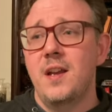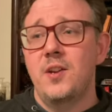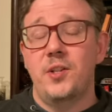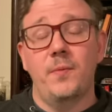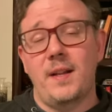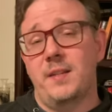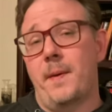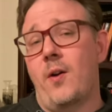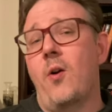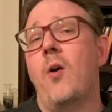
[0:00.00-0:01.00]
She writes
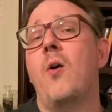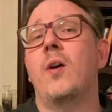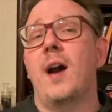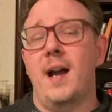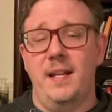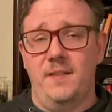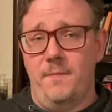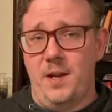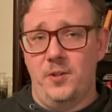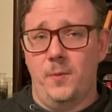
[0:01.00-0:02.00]
about all kinds of
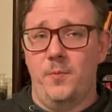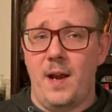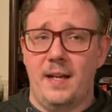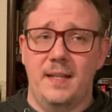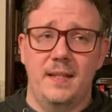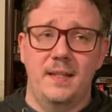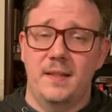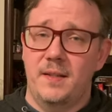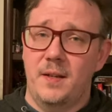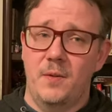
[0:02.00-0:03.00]
magical practices,
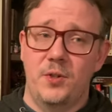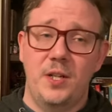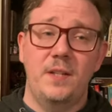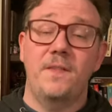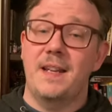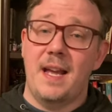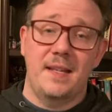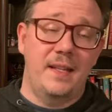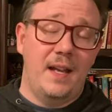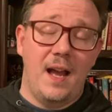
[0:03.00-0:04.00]
so she's
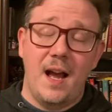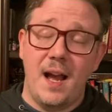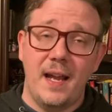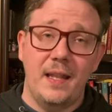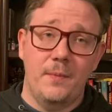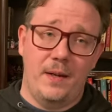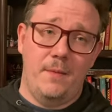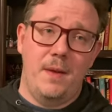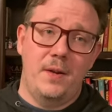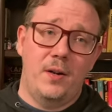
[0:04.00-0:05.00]
fantastic. Highly
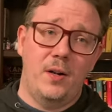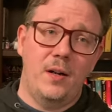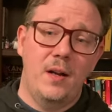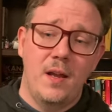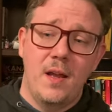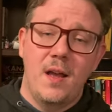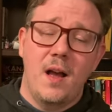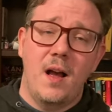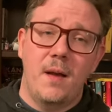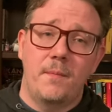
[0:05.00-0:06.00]
recommend her.
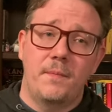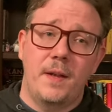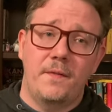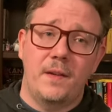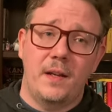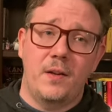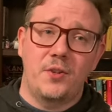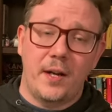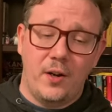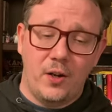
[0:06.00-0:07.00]
Um, definitely go
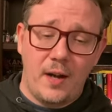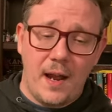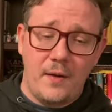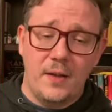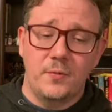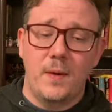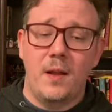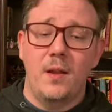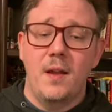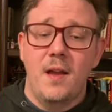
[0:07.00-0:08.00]
check her out as
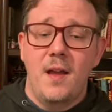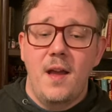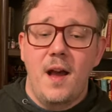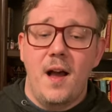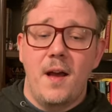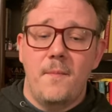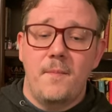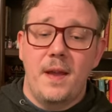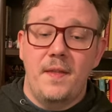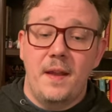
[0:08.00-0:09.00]
well.
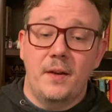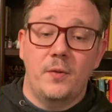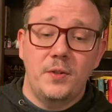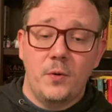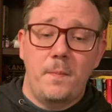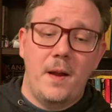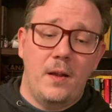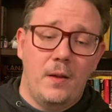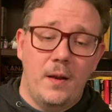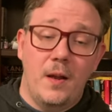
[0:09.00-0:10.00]
Um, and then Chris
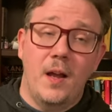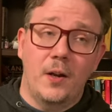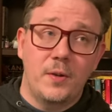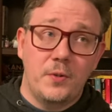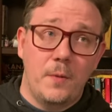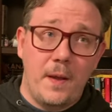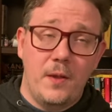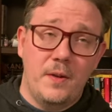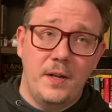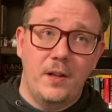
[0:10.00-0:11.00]
Orapello, uh, Chris
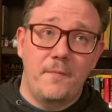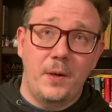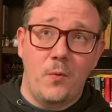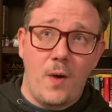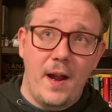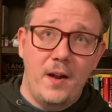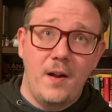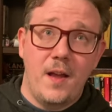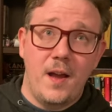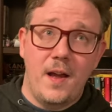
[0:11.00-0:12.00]
Orapello and Tara Love
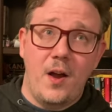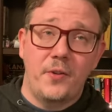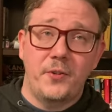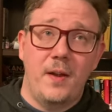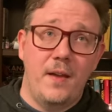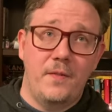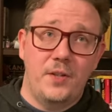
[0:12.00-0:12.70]
Maguire uh, also have